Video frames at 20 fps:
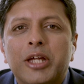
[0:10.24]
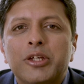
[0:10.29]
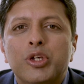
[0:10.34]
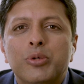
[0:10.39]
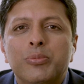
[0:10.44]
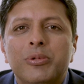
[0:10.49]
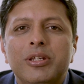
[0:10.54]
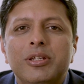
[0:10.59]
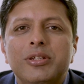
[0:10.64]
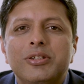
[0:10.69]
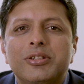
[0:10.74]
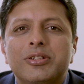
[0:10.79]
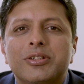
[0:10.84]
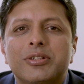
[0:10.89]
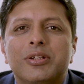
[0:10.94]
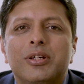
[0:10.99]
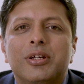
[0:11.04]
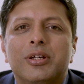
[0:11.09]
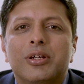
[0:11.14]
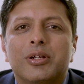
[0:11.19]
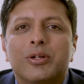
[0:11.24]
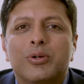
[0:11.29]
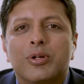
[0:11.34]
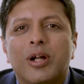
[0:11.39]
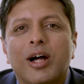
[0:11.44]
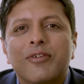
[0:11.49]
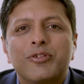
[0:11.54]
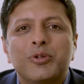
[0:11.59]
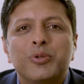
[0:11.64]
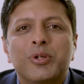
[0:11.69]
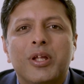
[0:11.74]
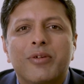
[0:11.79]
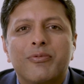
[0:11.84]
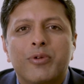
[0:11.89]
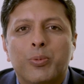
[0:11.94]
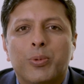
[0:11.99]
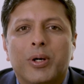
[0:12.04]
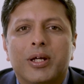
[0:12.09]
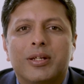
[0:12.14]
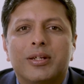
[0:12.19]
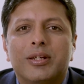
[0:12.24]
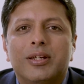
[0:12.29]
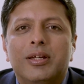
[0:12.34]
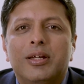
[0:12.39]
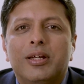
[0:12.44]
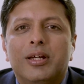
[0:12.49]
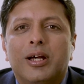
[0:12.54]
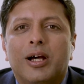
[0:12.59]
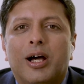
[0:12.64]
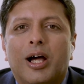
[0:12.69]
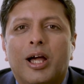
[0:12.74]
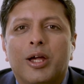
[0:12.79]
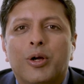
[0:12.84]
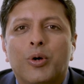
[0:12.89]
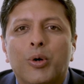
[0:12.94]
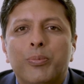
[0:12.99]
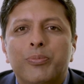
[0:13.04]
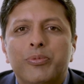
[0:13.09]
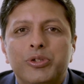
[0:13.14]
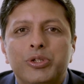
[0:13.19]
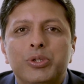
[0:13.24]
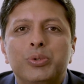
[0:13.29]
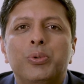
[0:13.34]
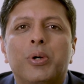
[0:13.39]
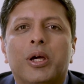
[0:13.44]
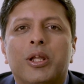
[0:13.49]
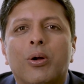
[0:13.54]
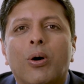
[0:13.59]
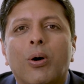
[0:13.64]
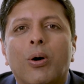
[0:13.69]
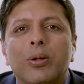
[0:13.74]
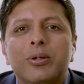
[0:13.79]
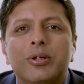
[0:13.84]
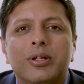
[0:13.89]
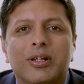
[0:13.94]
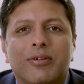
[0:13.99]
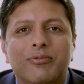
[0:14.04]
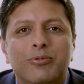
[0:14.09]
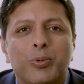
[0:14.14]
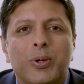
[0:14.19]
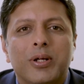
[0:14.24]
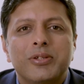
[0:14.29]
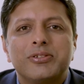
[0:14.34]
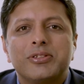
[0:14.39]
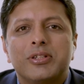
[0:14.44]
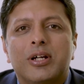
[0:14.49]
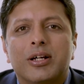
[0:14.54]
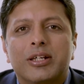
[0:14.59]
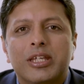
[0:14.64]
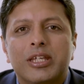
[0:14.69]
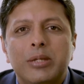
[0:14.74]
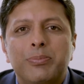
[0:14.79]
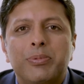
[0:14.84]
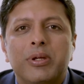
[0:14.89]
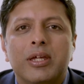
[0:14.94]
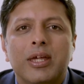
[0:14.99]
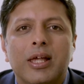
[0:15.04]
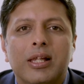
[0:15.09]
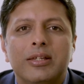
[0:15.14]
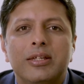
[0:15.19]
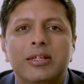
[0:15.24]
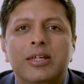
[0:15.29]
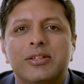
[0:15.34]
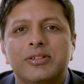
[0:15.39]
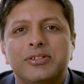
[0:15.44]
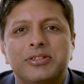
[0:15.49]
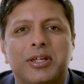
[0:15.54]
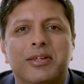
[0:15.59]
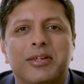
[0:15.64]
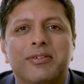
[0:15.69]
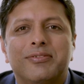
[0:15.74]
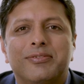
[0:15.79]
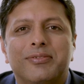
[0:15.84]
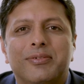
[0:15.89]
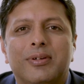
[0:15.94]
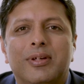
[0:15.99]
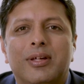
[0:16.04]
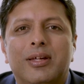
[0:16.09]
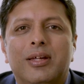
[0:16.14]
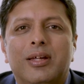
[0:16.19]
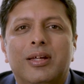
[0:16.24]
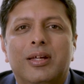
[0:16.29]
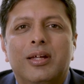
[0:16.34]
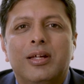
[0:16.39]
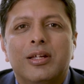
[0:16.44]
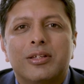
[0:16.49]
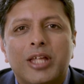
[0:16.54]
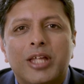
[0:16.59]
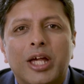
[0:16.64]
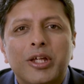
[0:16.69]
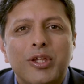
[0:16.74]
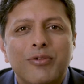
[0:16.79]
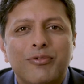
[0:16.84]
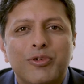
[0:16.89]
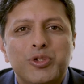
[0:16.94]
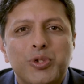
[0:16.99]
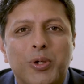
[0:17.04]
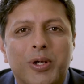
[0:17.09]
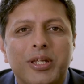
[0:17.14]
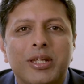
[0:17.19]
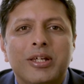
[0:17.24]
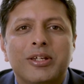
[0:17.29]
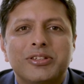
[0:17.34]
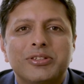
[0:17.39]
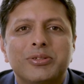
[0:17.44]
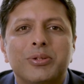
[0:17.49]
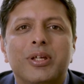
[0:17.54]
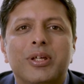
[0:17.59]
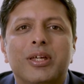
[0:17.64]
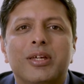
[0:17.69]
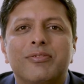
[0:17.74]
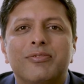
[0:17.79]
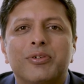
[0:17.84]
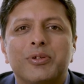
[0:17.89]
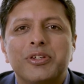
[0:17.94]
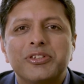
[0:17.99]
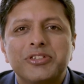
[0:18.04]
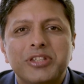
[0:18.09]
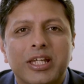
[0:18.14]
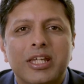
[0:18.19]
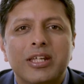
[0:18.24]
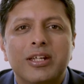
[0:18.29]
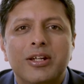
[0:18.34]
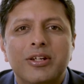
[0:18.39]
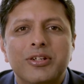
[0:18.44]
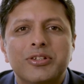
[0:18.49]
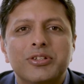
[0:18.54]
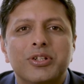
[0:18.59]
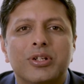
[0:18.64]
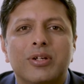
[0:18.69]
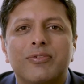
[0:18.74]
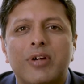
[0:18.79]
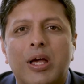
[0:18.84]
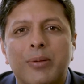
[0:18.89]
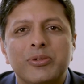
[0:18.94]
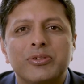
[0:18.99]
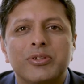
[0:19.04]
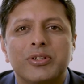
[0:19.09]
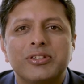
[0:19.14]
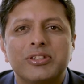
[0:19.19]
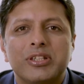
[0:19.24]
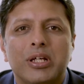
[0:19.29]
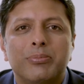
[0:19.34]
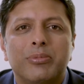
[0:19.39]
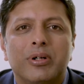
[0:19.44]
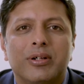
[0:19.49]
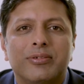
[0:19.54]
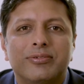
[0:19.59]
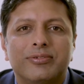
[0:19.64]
Thank you, Manish. Good afternoon, everyone. I hope you and all your loved ones are keeping healthy and safe. Thank you for joining us today for the second edition of Amazon Smbhav.